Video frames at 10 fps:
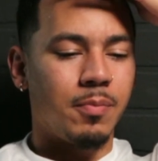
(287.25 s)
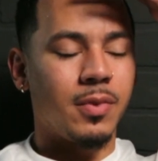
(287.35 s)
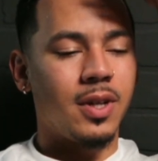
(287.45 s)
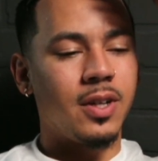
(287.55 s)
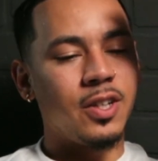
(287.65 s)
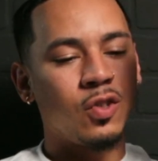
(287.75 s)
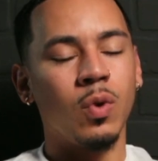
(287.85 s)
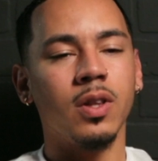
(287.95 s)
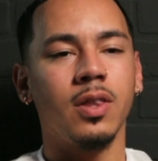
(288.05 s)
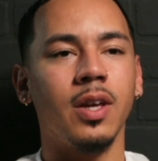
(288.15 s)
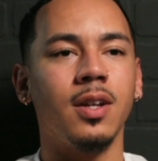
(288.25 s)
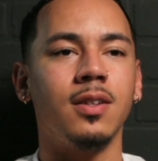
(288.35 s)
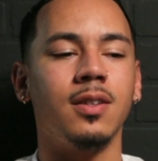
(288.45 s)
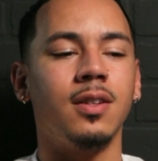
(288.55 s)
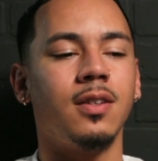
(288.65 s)
it's one thing
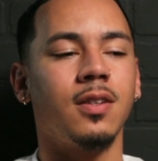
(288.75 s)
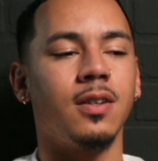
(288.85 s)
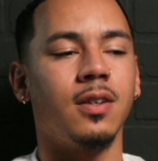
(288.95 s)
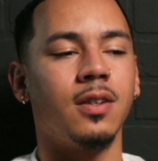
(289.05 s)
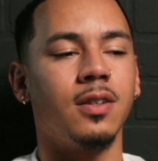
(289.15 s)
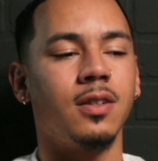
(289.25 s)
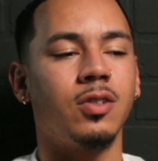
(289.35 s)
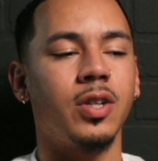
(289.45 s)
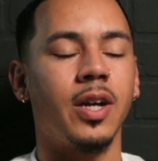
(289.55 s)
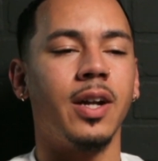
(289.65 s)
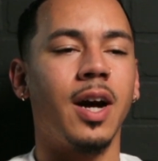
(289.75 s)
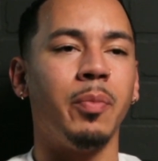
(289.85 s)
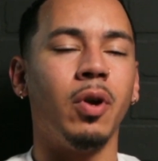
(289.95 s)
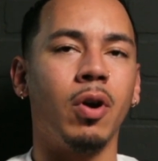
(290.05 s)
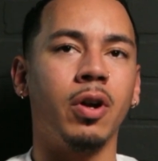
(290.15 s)
to try to not be
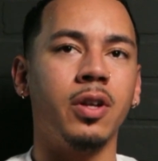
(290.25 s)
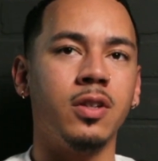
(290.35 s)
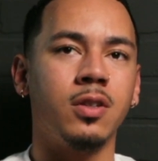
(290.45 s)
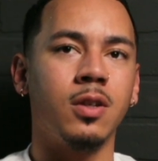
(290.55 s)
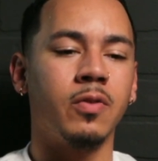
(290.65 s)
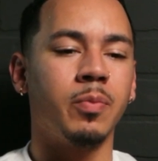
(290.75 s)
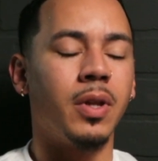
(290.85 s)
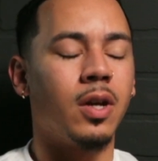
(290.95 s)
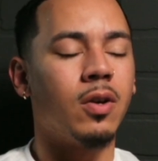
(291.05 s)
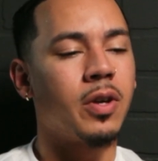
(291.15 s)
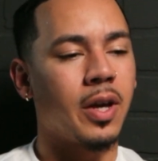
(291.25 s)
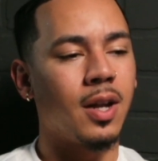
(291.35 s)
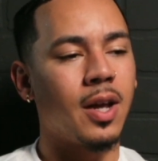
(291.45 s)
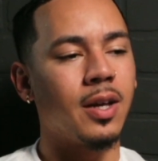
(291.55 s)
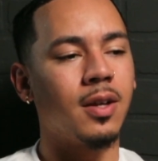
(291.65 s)
hard on yourself and be like, okay,
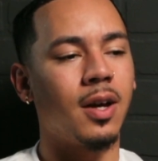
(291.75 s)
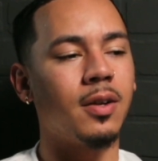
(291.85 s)
like,